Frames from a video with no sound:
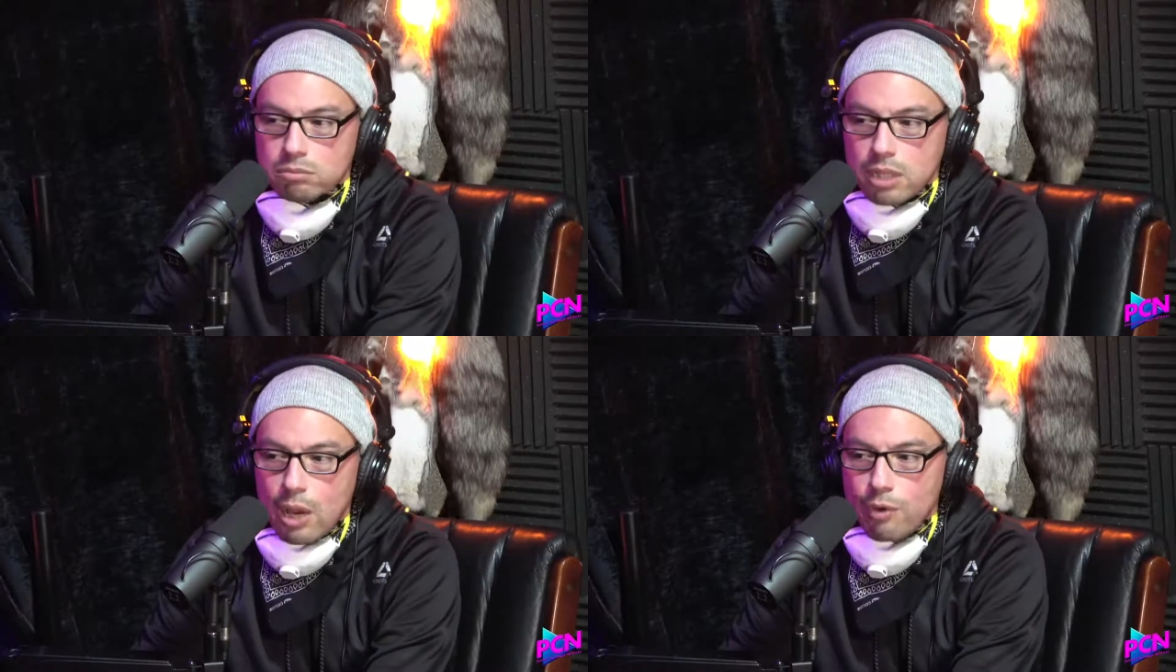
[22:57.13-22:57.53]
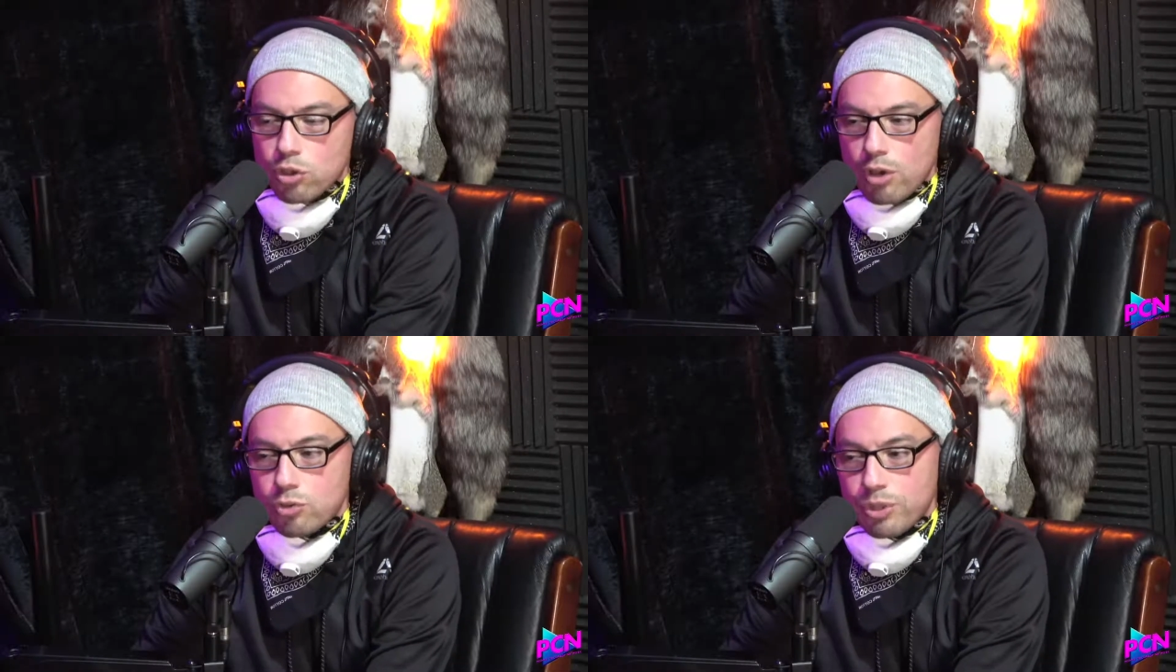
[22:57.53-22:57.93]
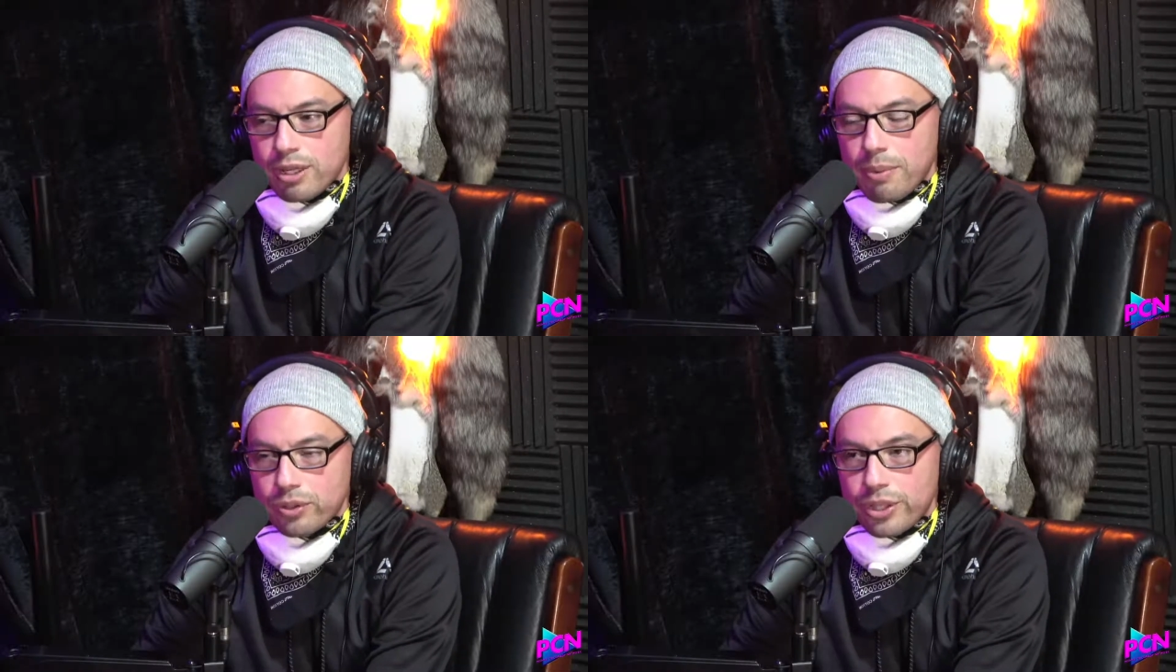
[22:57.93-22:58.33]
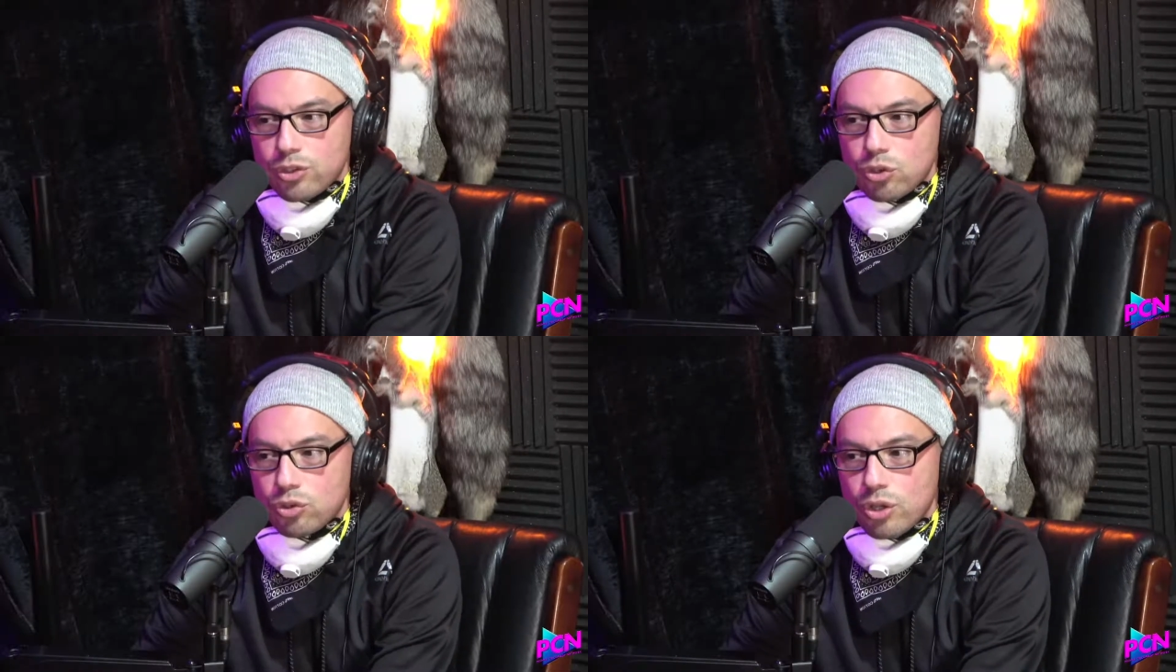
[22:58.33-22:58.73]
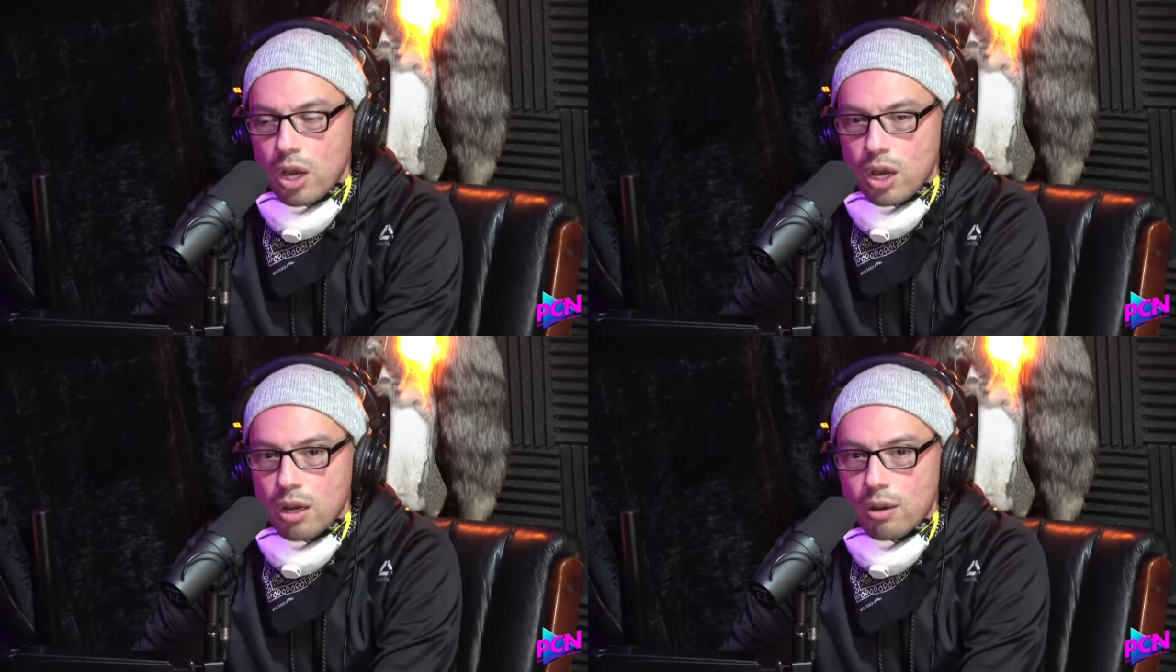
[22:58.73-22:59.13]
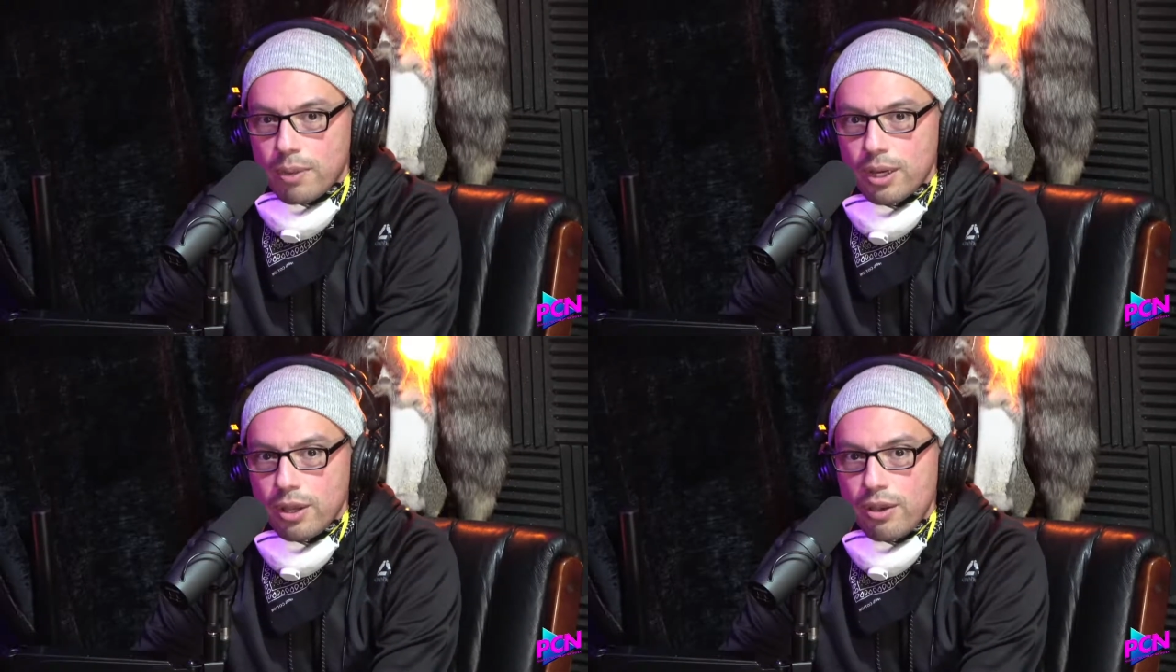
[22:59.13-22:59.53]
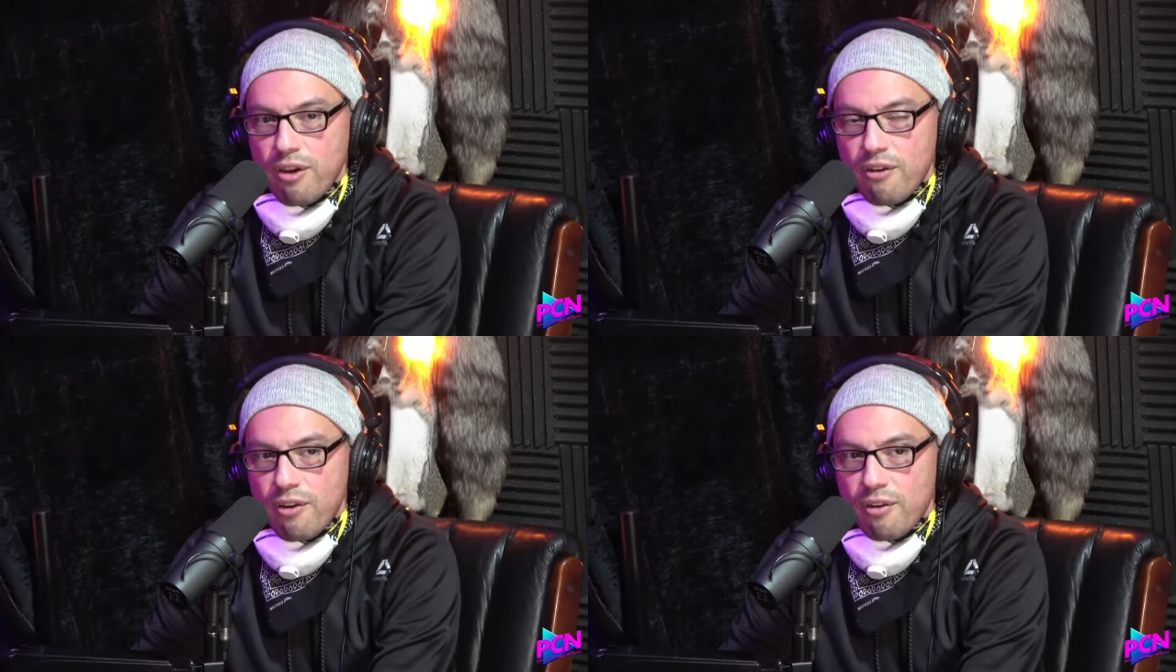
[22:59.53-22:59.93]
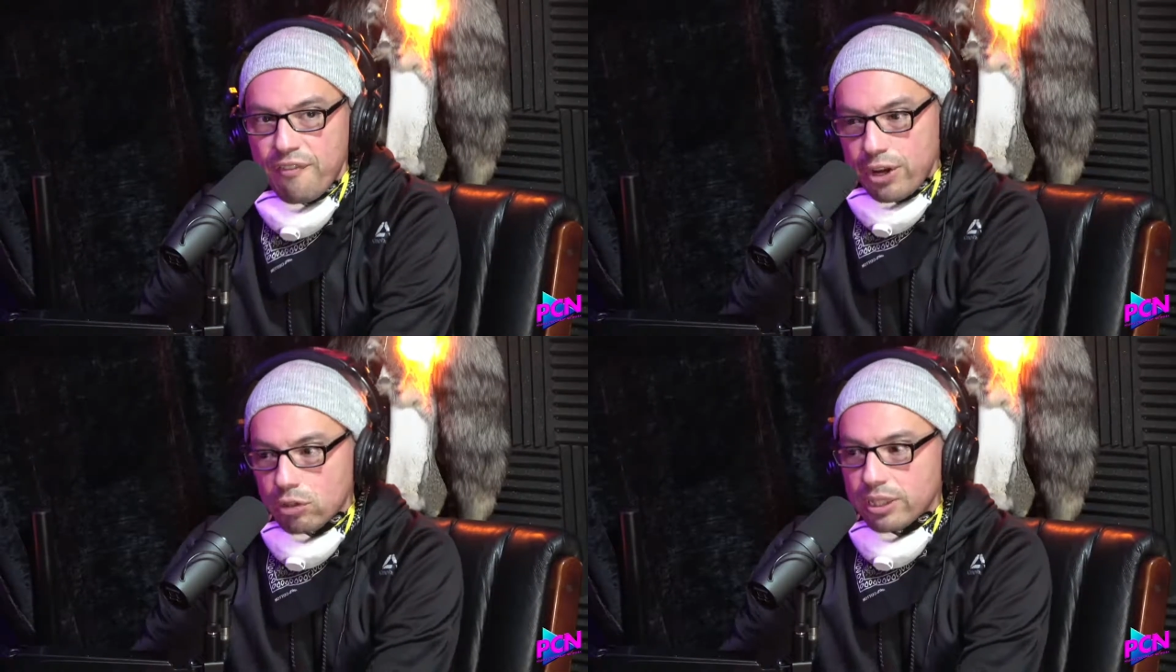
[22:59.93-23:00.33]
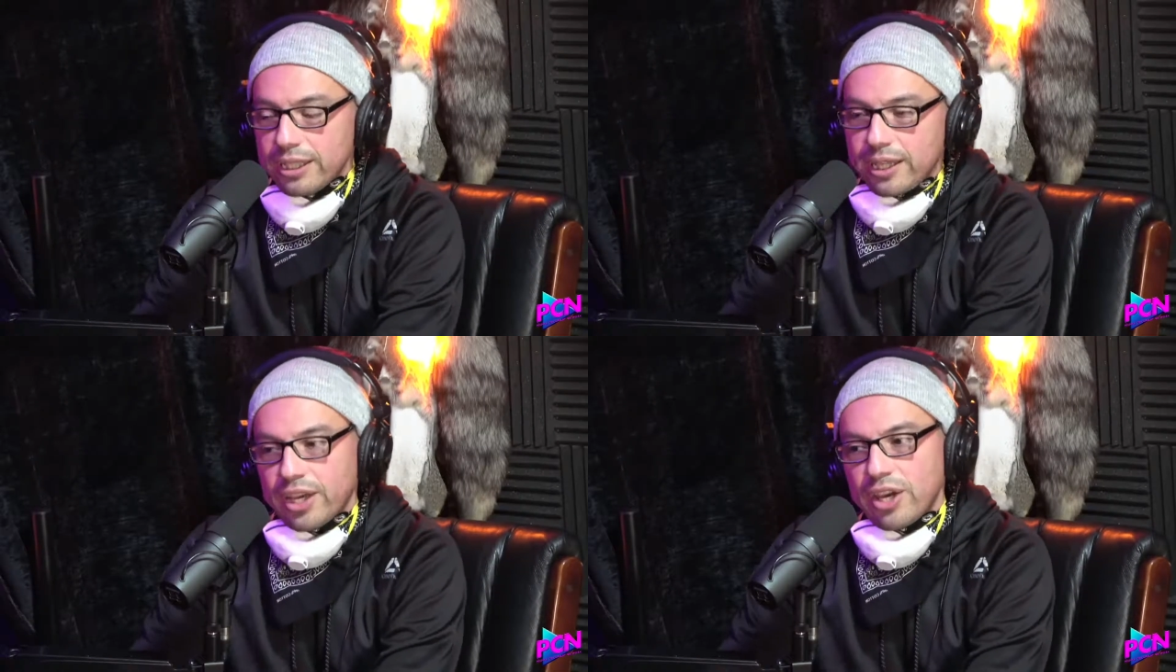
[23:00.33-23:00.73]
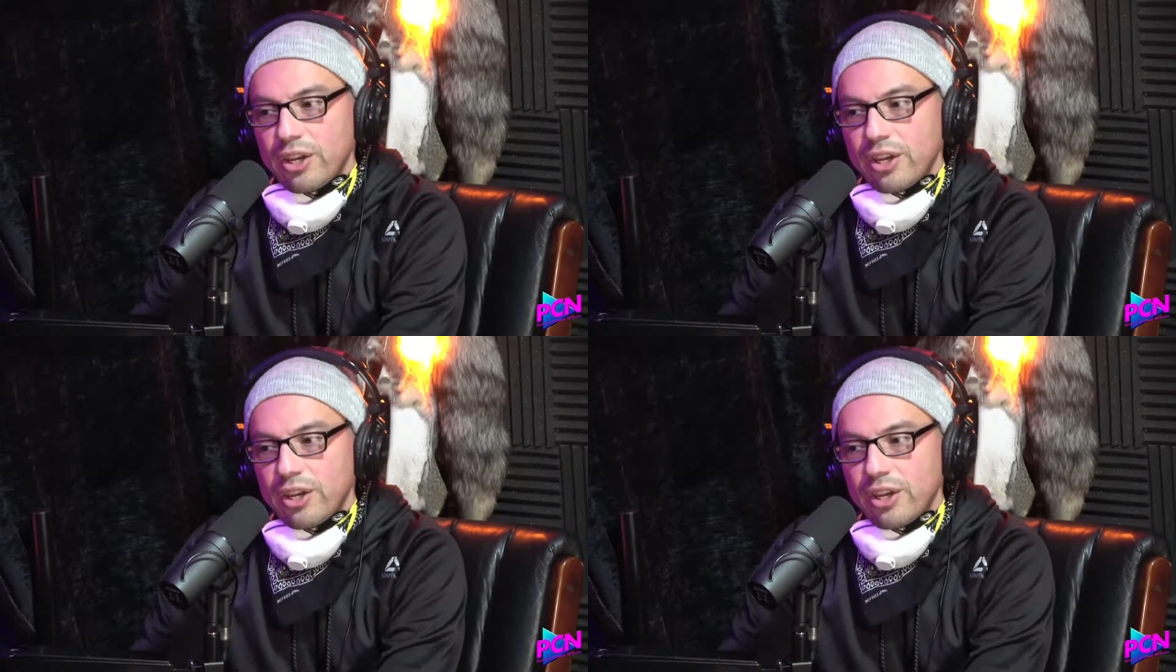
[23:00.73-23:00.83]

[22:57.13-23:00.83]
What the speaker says: I was reading about that too. Federally, they can